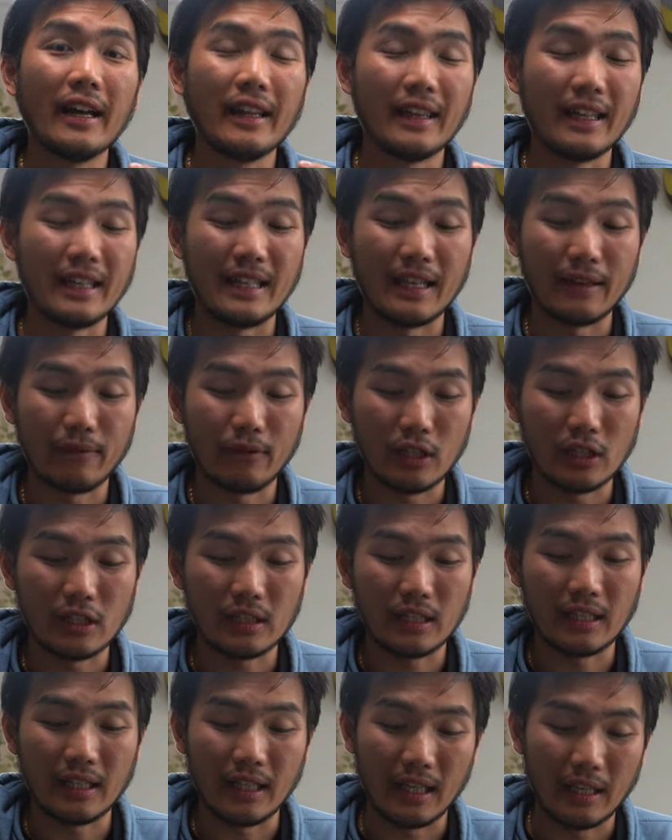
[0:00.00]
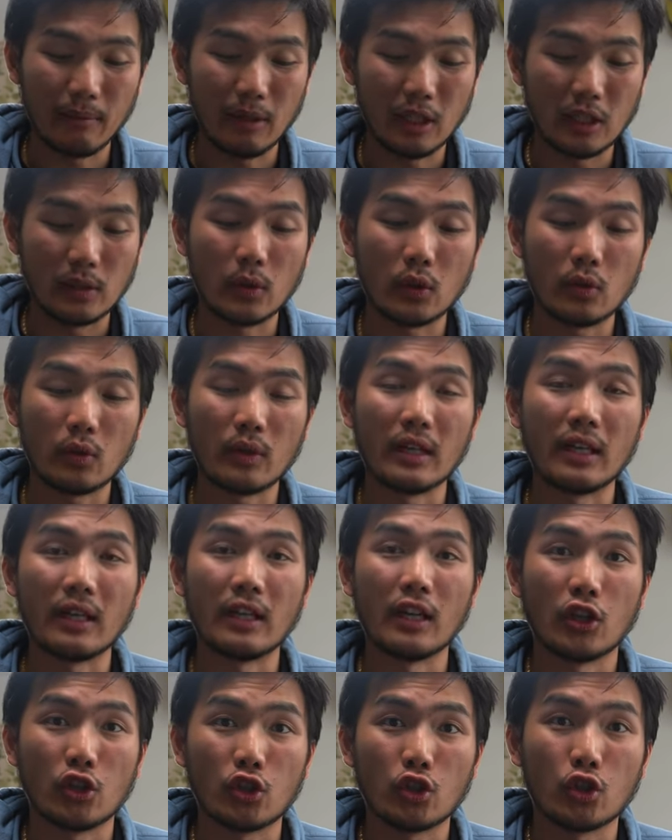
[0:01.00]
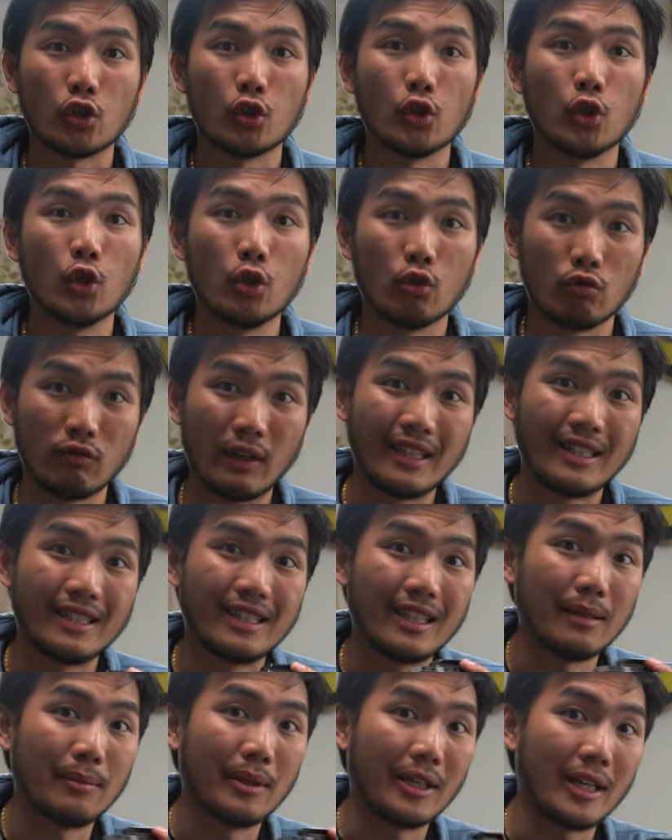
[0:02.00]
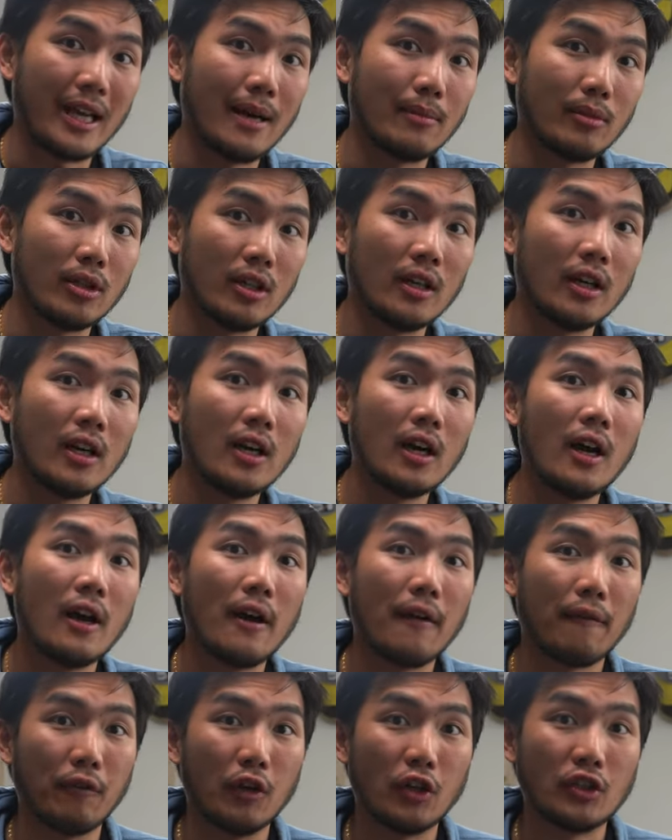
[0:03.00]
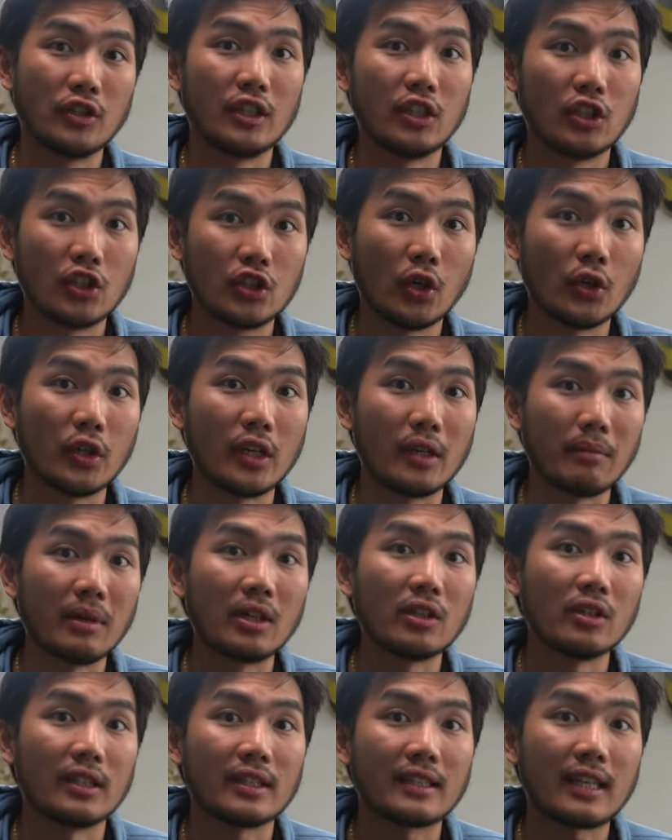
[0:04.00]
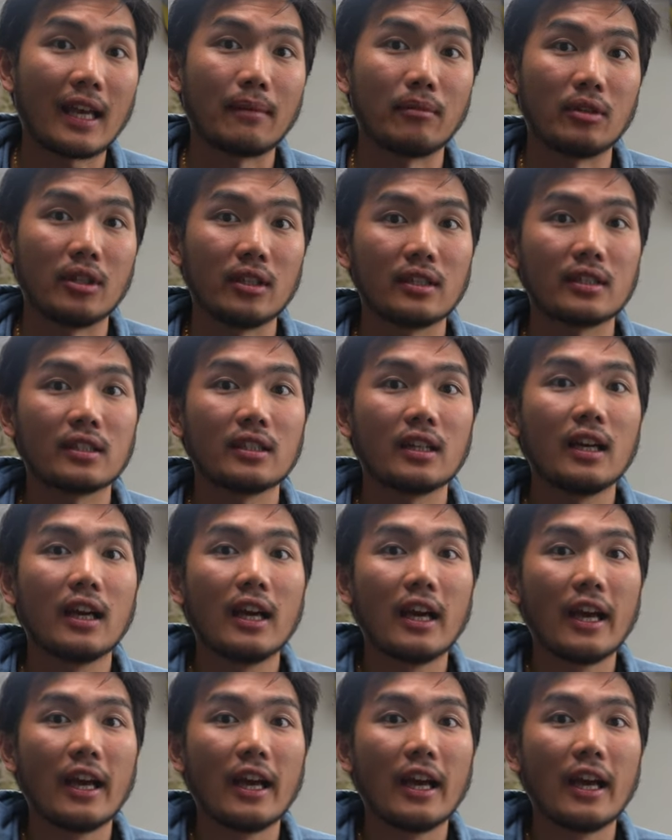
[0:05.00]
the difference in the image between a true red cinema camera versus Sony mirrorless cameras.